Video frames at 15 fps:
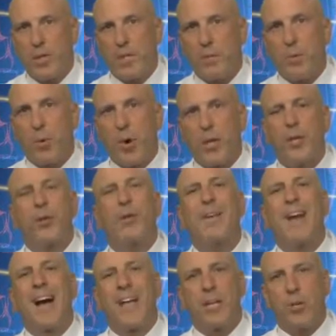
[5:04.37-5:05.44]
at this point, you're
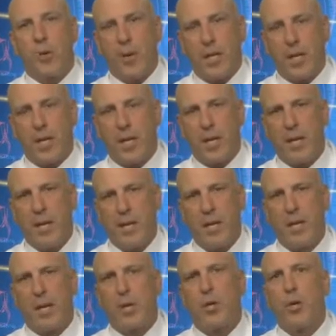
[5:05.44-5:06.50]
not going to get
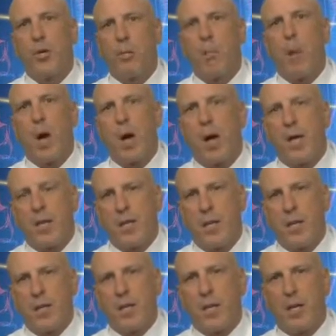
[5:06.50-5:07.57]
a good bond
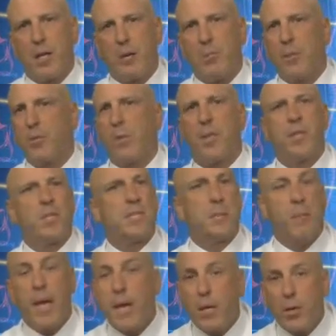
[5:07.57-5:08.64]
between the
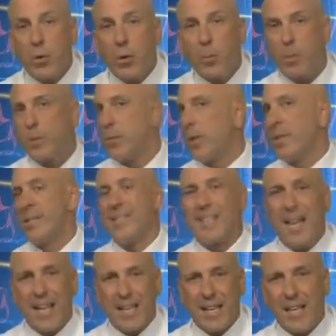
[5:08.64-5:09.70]
cement or between the
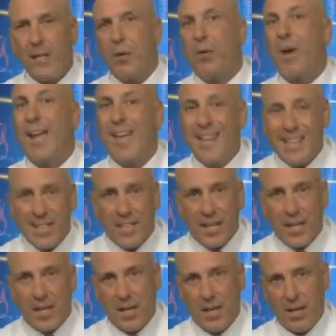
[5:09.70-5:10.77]
silane or
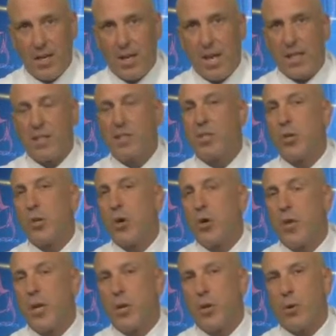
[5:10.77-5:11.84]
anything and the
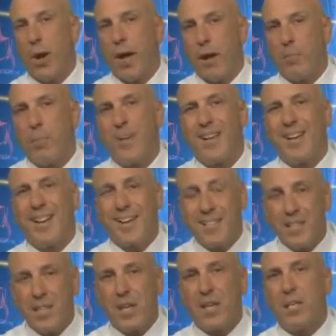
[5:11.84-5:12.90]
zirconia crown
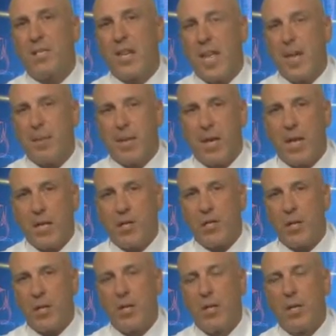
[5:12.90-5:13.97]
because of the
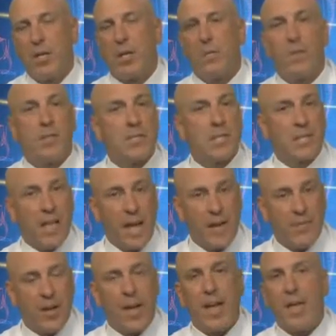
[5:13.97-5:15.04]
contamination of the
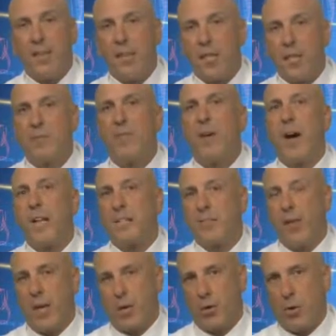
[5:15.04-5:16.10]
saliva and these
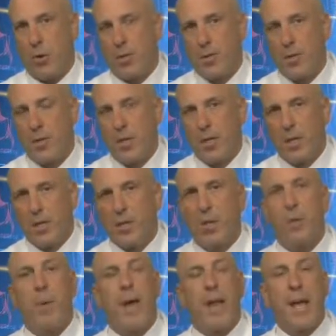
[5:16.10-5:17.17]
phosphate groups. So
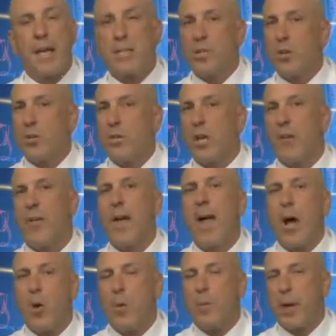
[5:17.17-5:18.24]
you might ask yourself,
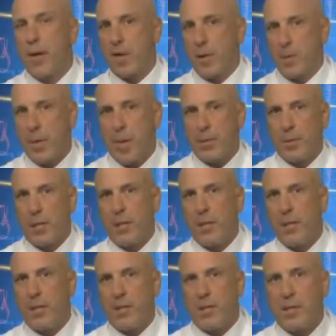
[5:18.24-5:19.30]
how am I going to be able to
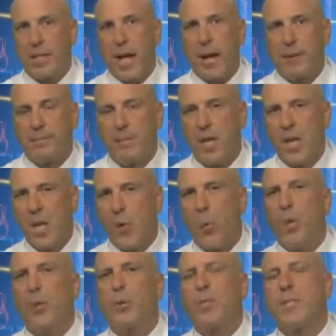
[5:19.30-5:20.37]
clean this out?
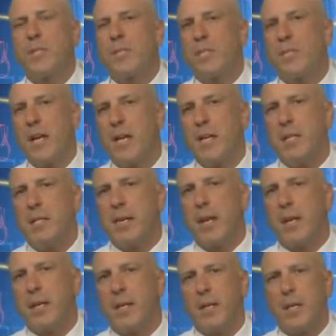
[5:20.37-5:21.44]
Well, there was a study
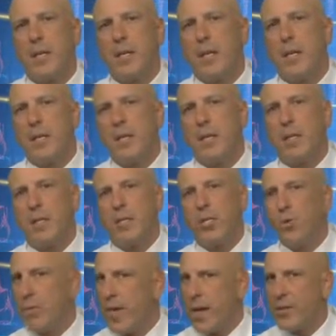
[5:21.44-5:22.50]
done in
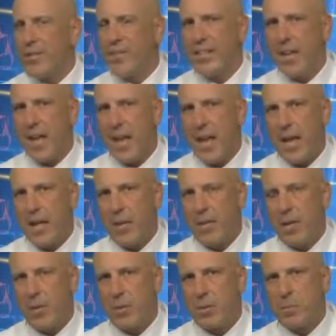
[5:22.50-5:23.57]
2008
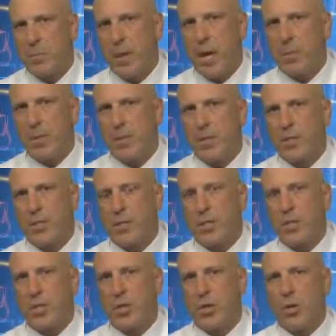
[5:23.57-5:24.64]
and was published in
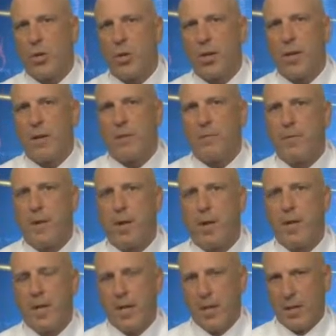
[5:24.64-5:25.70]
the Journal of
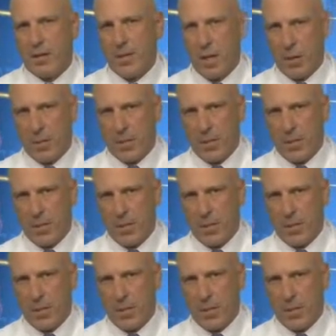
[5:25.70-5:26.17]
Dental